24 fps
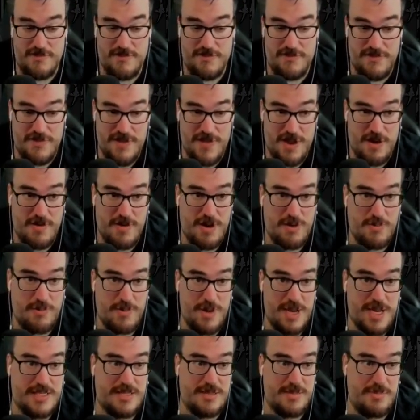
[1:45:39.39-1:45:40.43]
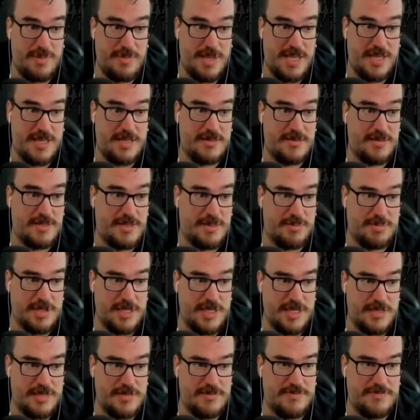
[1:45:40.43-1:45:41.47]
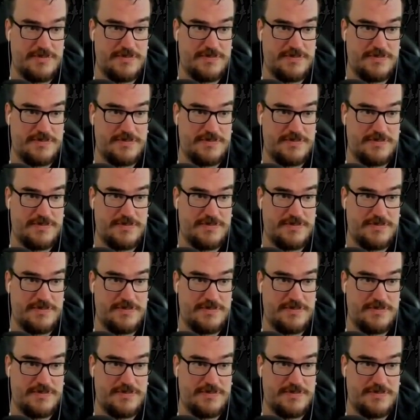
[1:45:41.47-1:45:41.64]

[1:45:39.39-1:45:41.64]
It Very weak to bleed. A, to bleed.